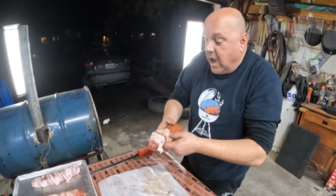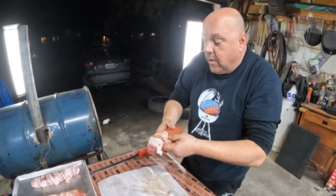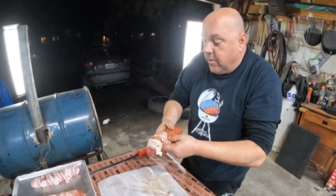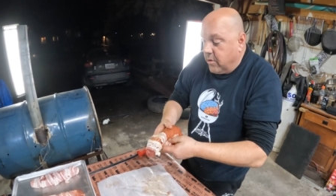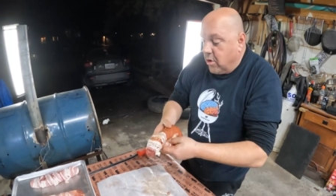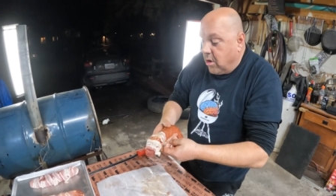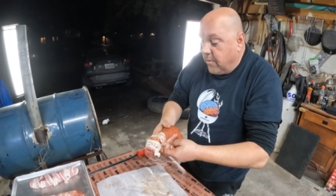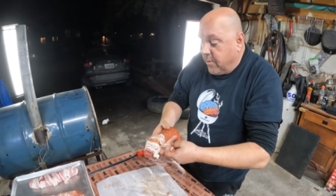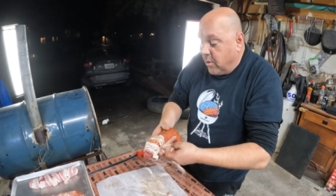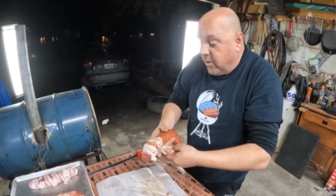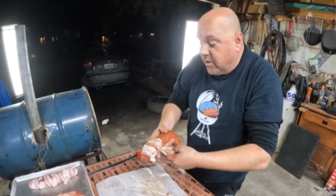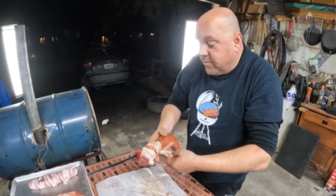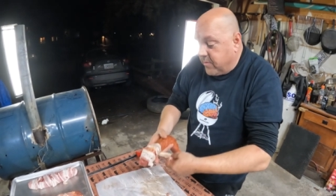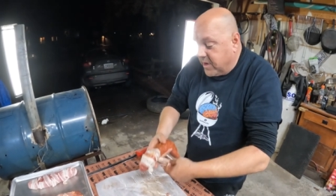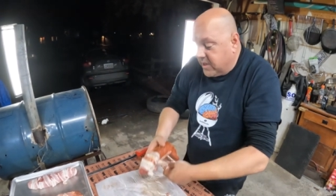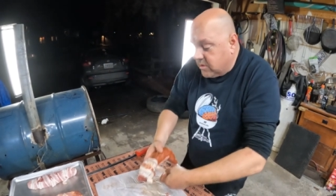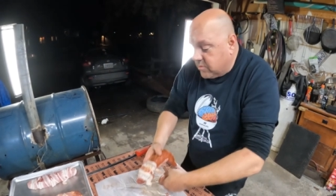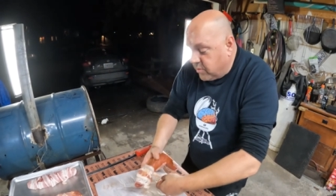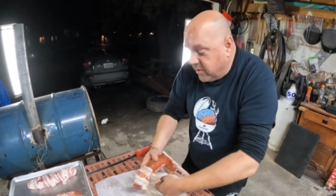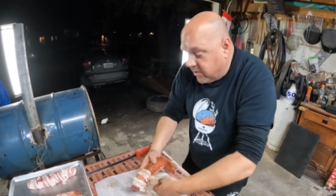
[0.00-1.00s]
Yeah, we know, but with
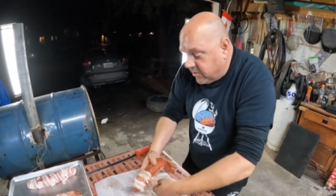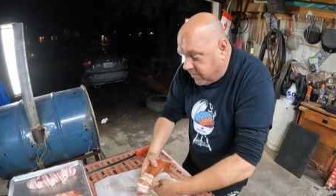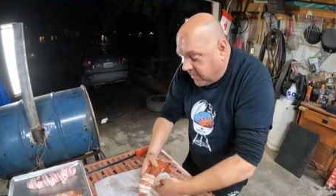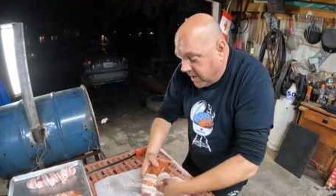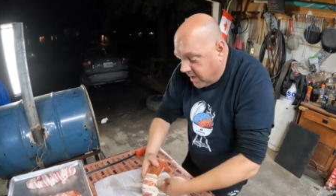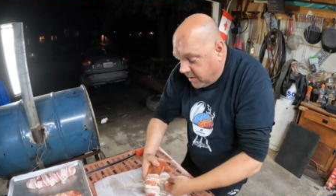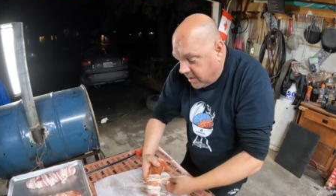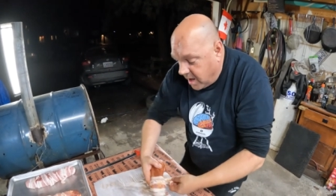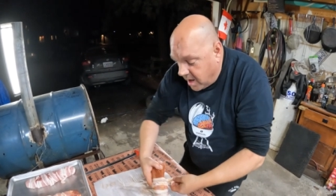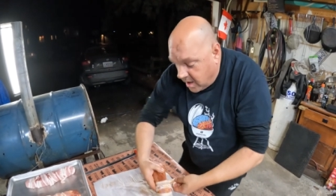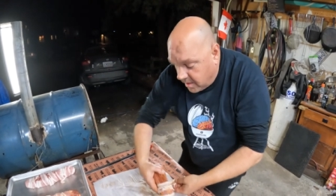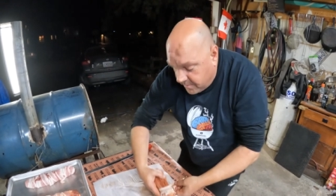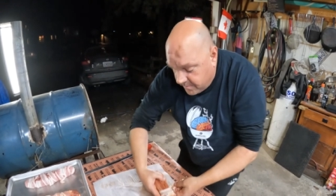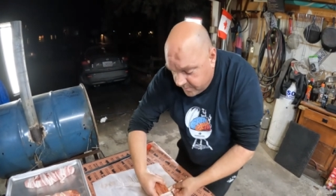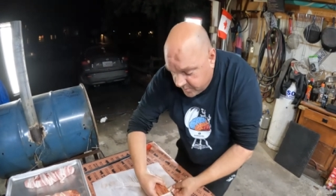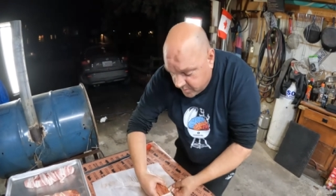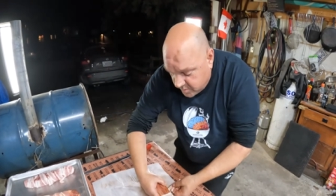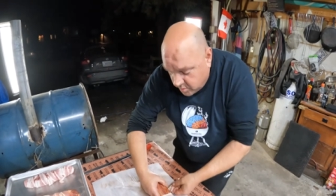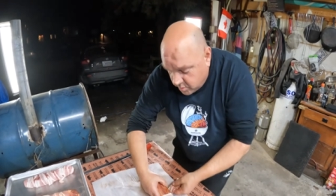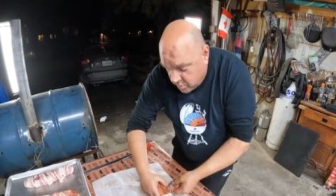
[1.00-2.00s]
my with
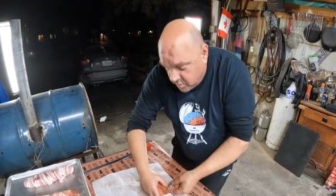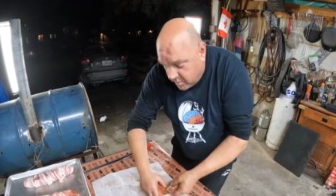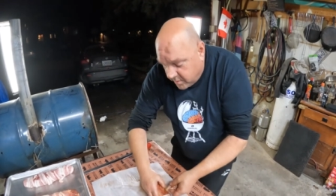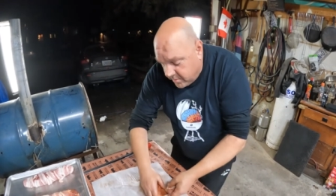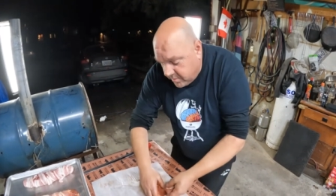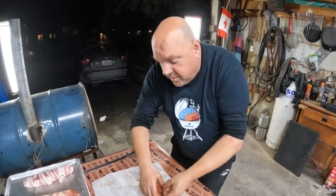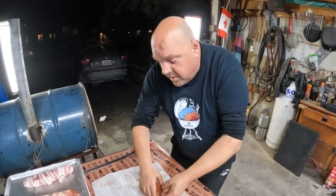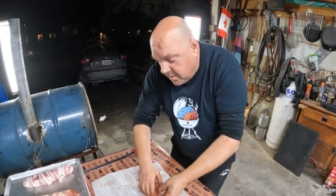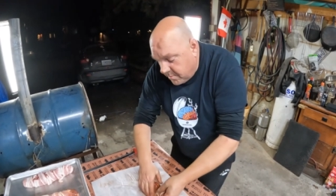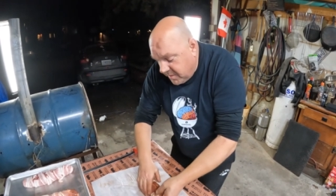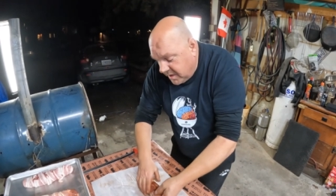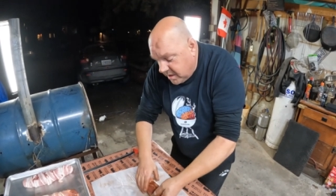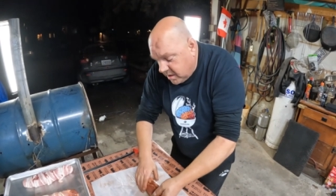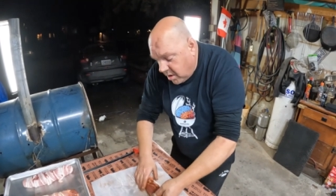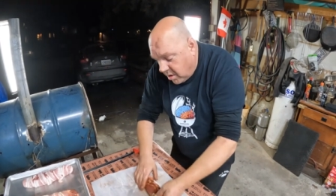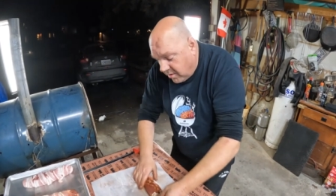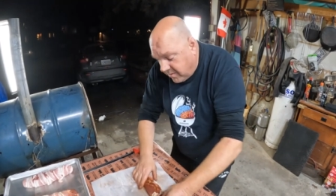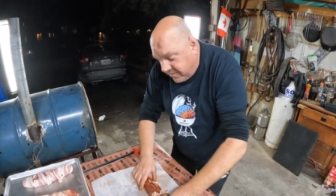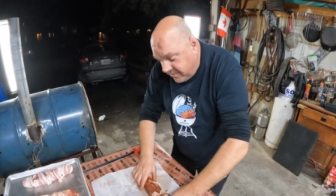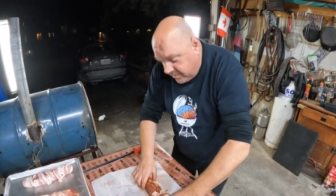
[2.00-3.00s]
the
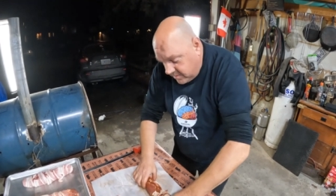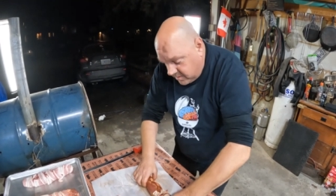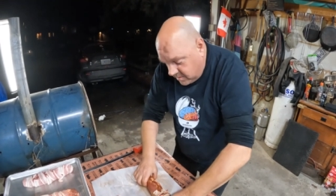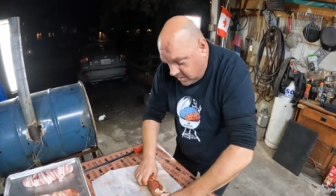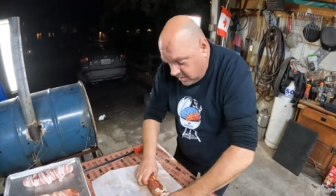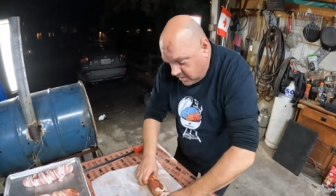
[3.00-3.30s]
meatloaf.